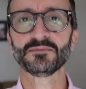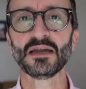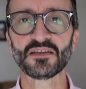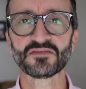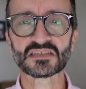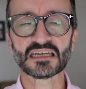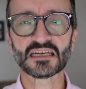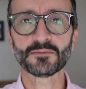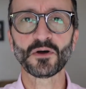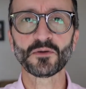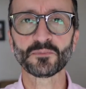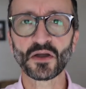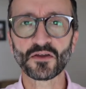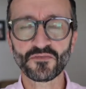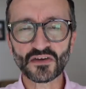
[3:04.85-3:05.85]
You may have seen them
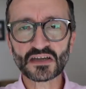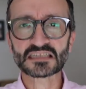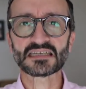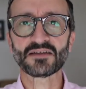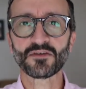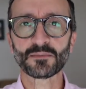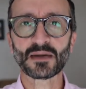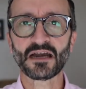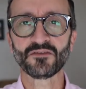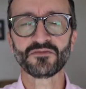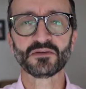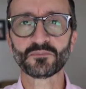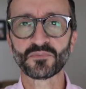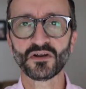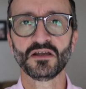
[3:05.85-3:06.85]
on my first ever
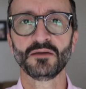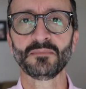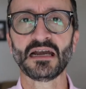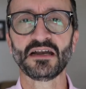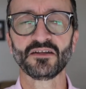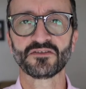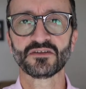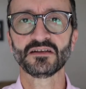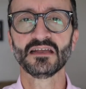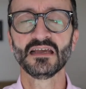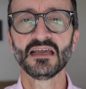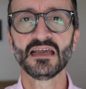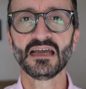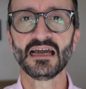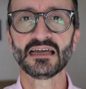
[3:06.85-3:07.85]
marathon, Brighton Marathon.
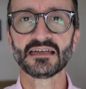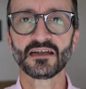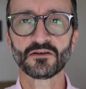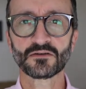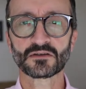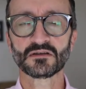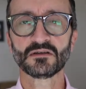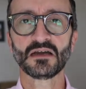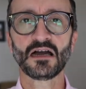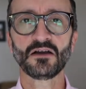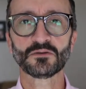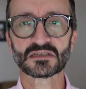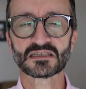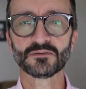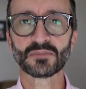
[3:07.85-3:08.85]
And I
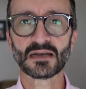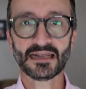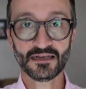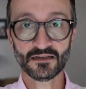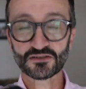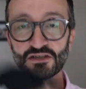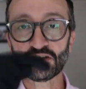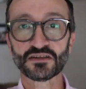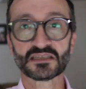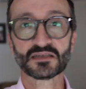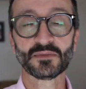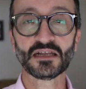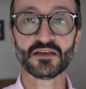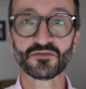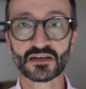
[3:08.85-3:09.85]
was complaining, I'll show you
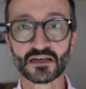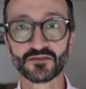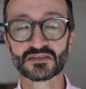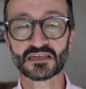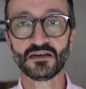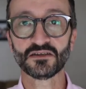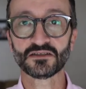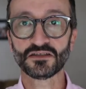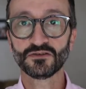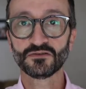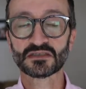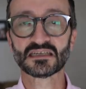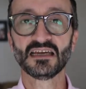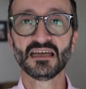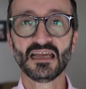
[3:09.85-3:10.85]
some of the other gloves that I'd
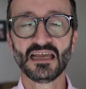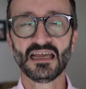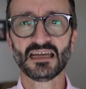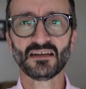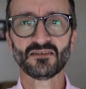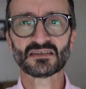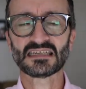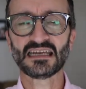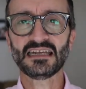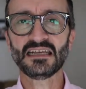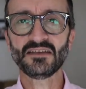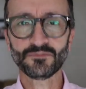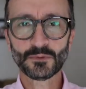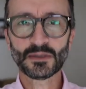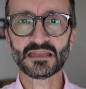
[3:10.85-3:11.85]
used. And I was saying,
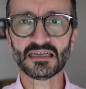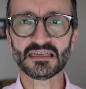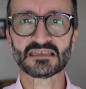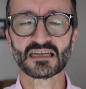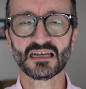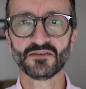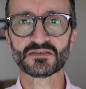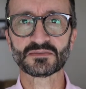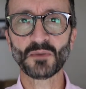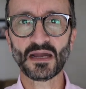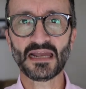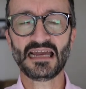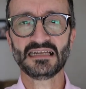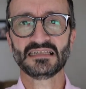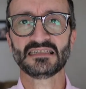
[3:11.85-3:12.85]
even with these gloves,
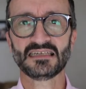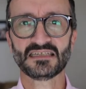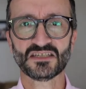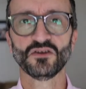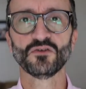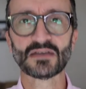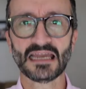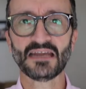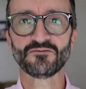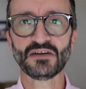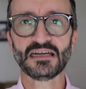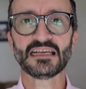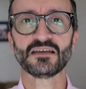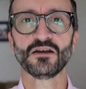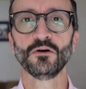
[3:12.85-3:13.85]
my hands are still getting
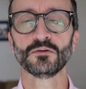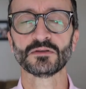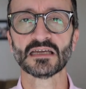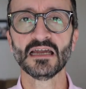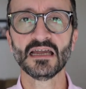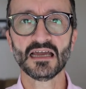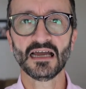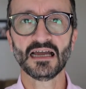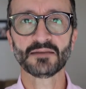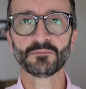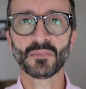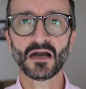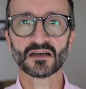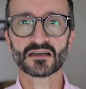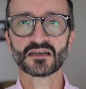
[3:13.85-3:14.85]
really cold. And
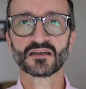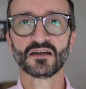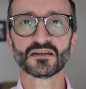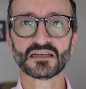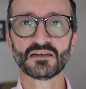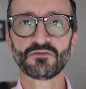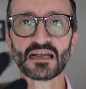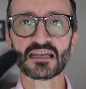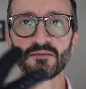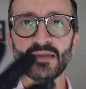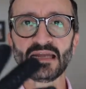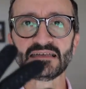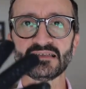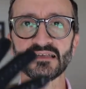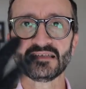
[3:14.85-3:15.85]
Mark kindly
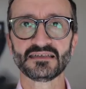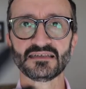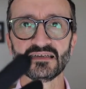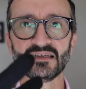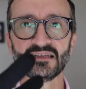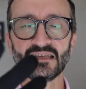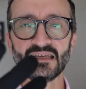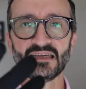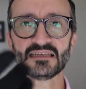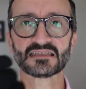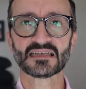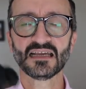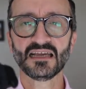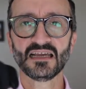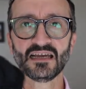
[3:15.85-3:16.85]
recommended
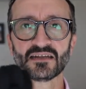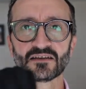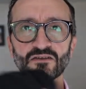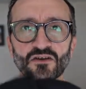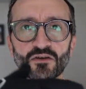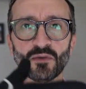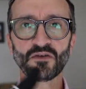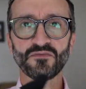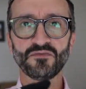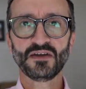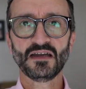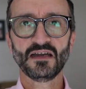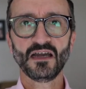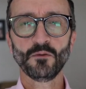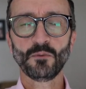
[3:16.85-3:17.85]
these. And I got them off
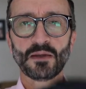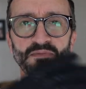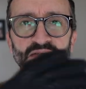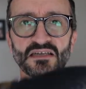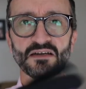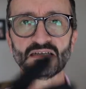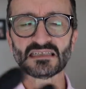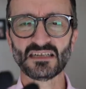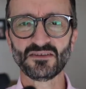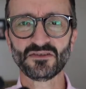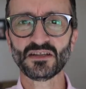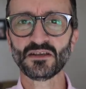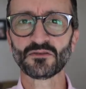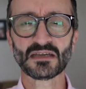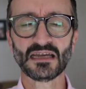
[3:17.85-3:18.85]
a website here in
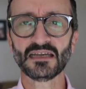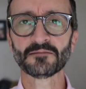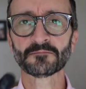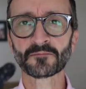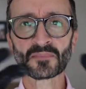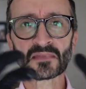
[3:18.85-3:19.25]
the UK.